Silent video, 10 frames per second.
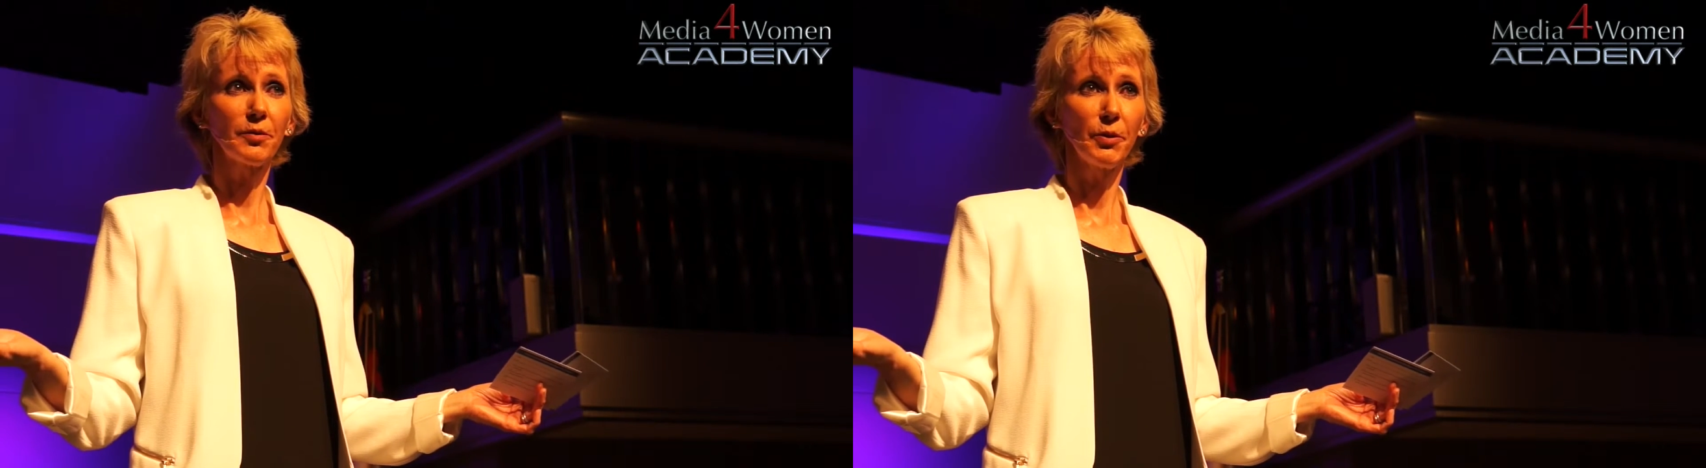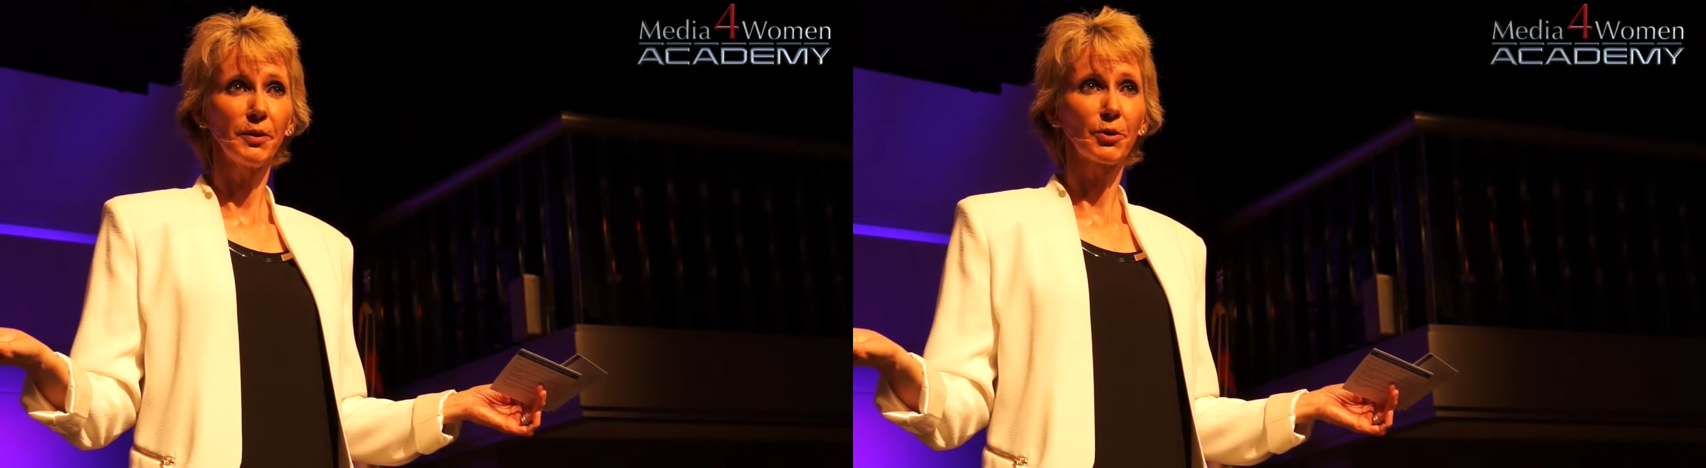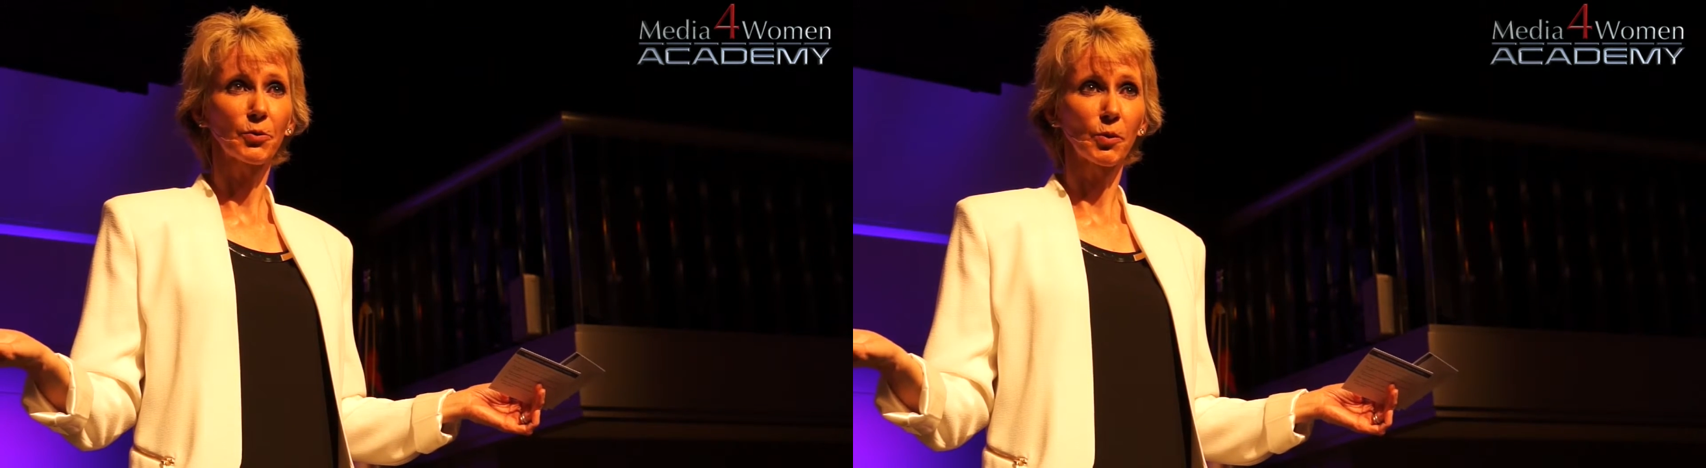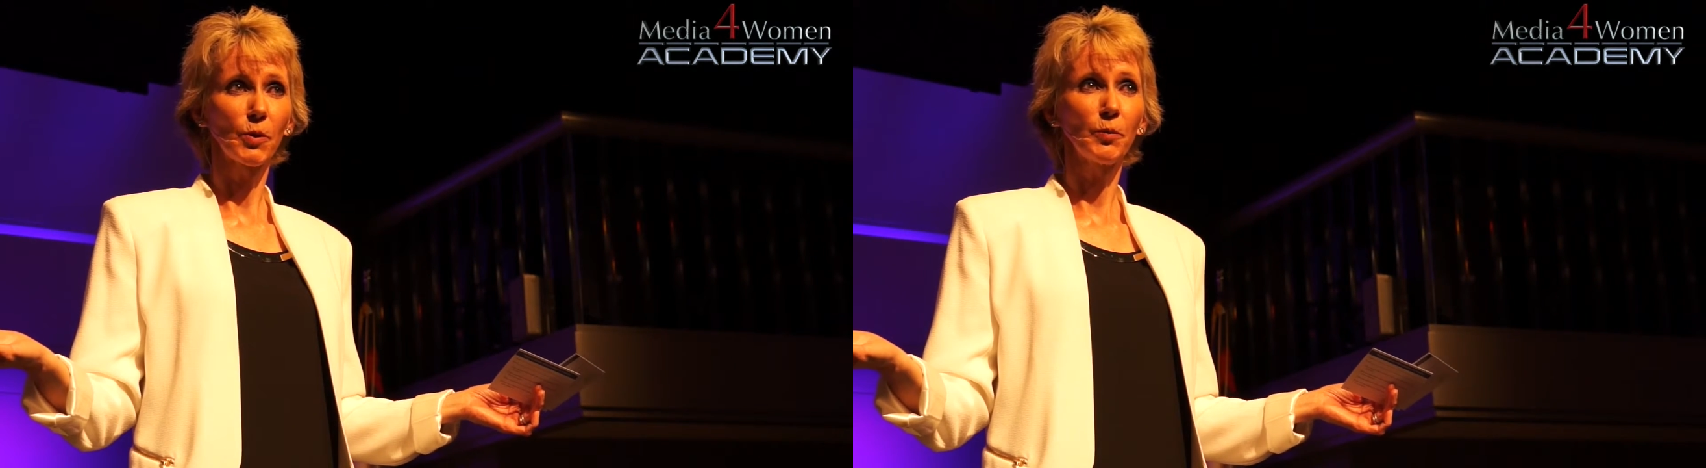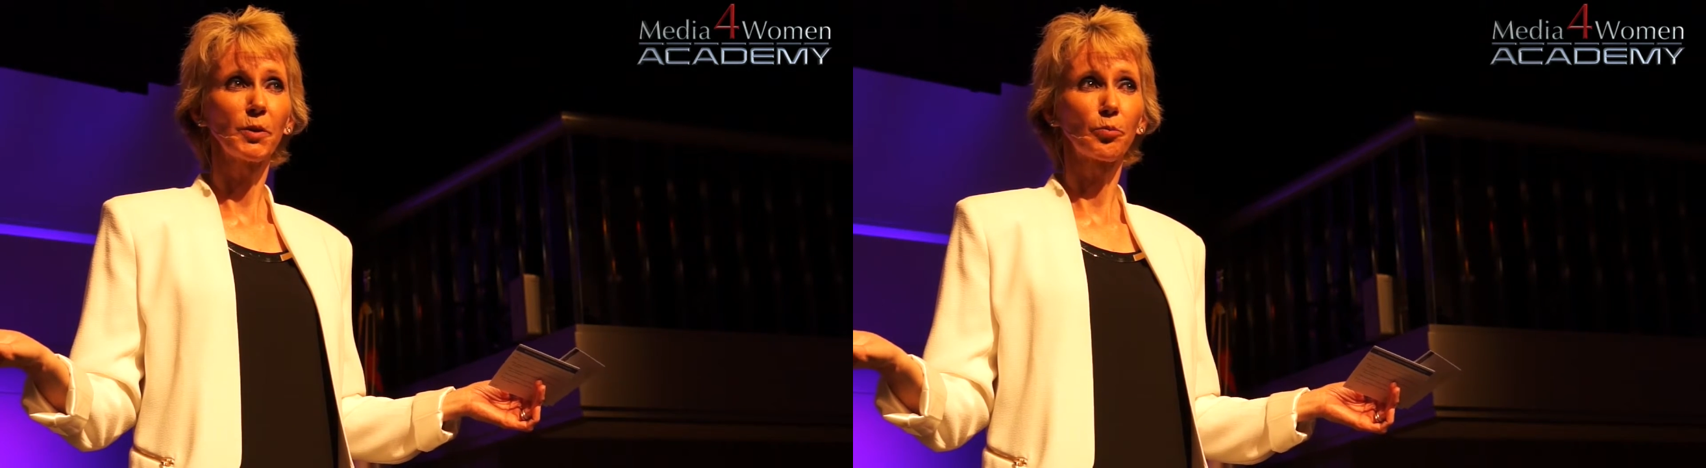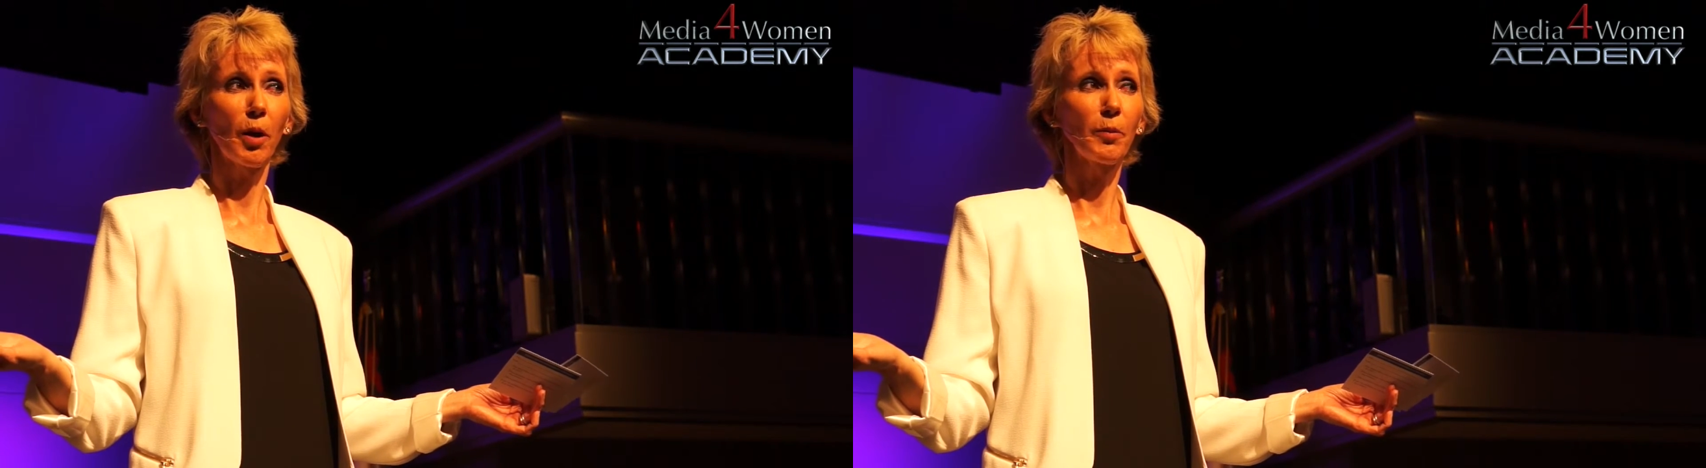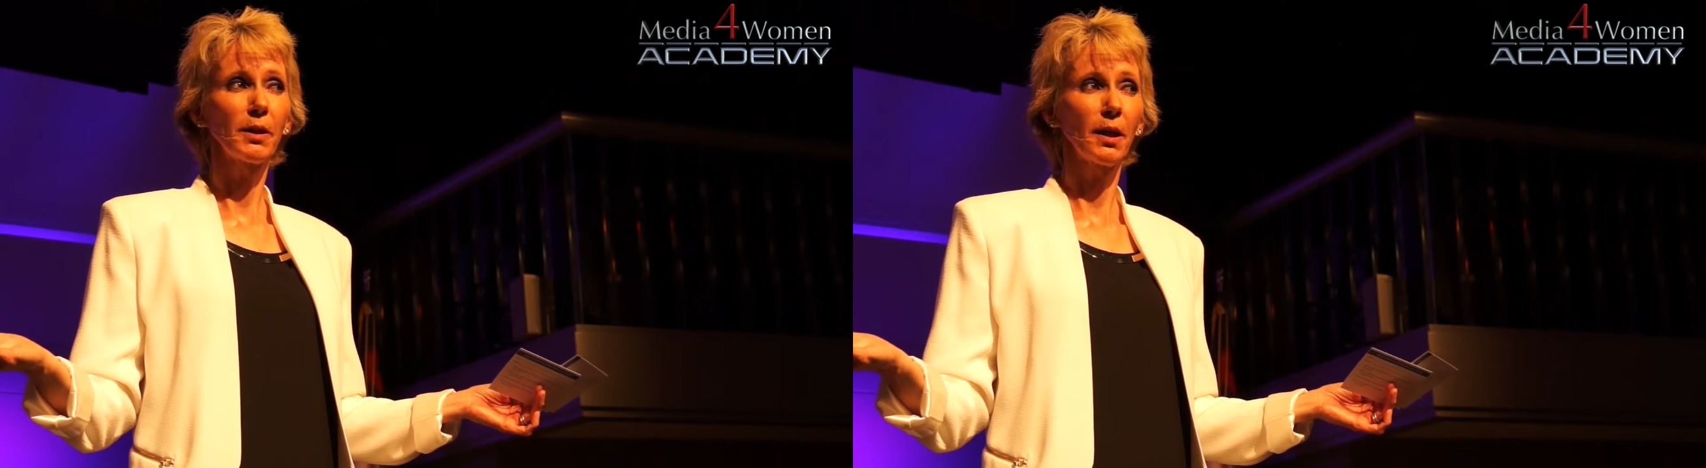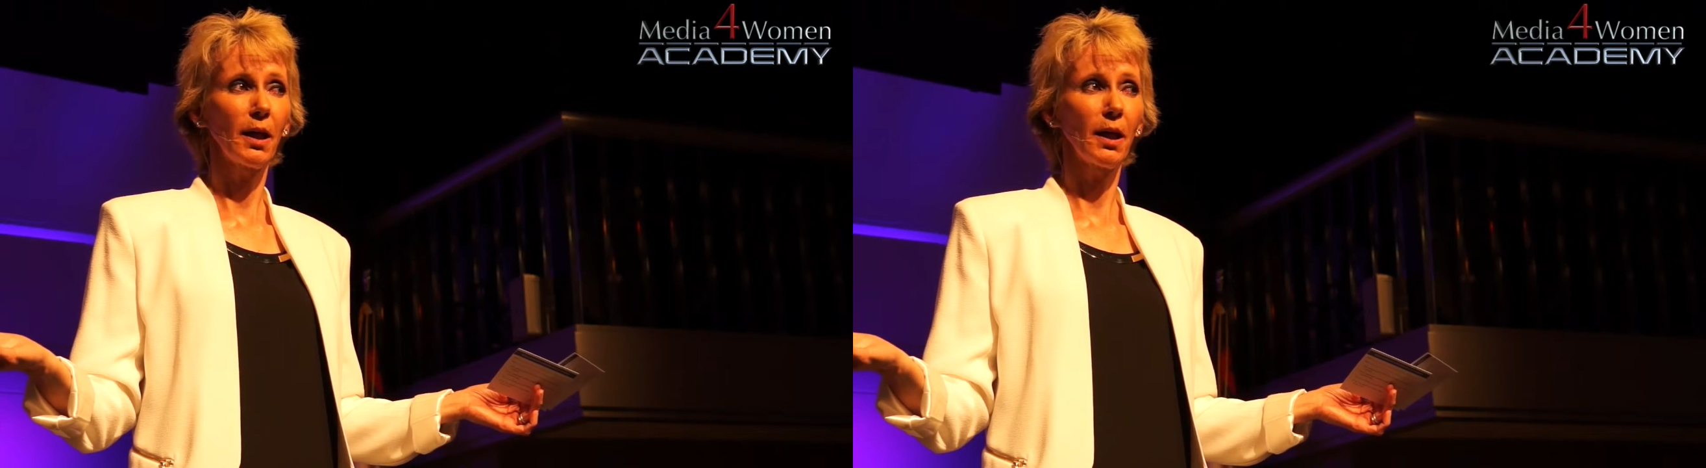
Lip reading: you in this room could probably,